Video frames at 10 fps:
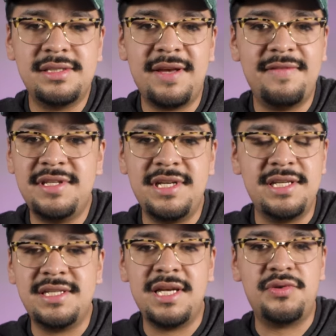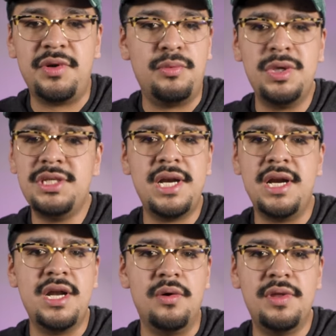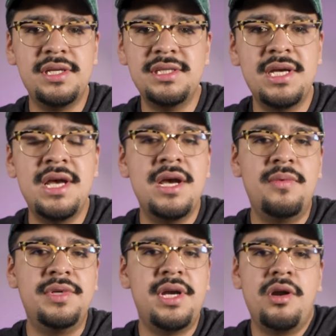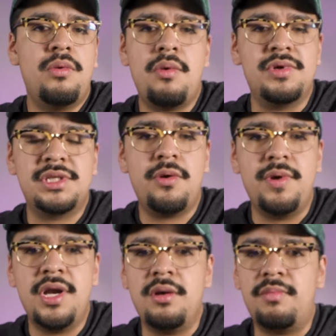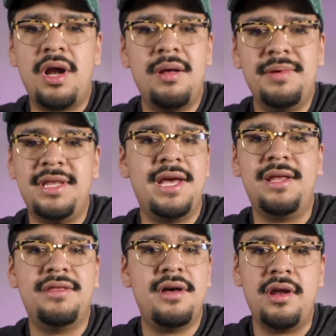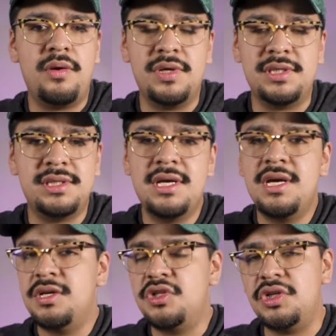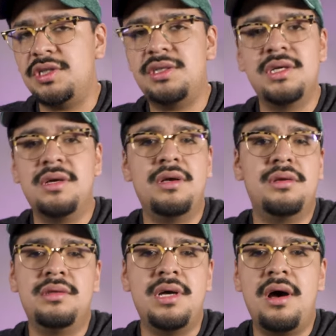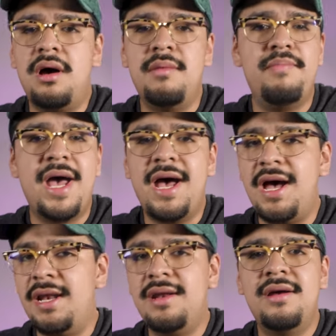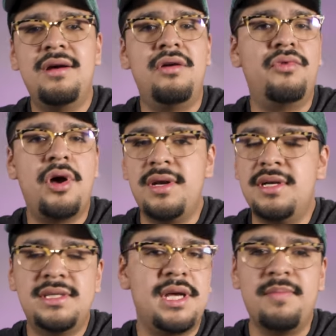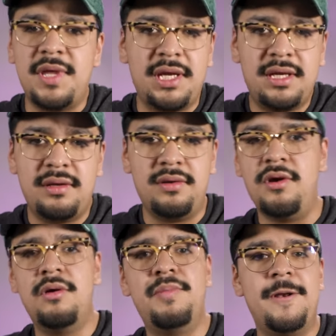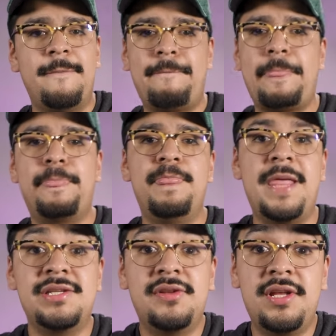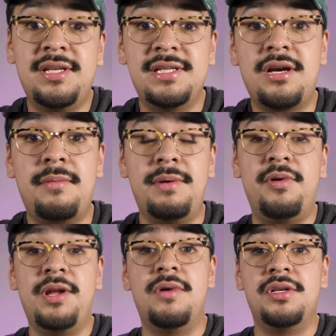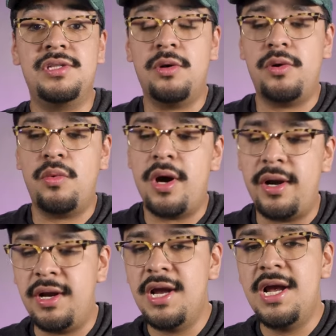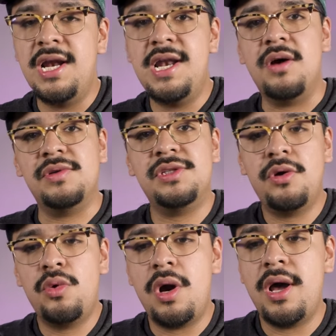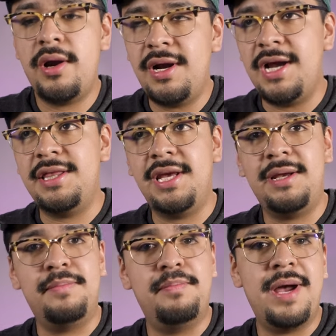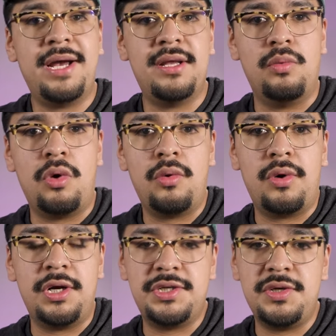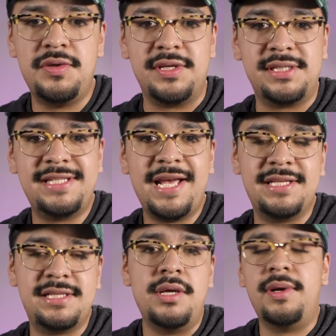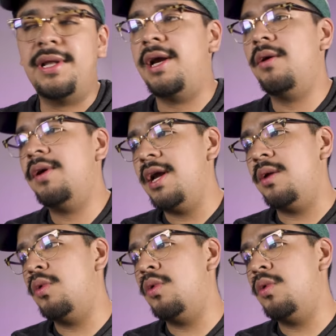17th century, we didn't know this. We didn't know what was going on. Probably they thought it was just done bad, rotten, something, but that's what they discovered pretty much, soda water. Now, soda water, I think back in World War II, the States, they were like, okay,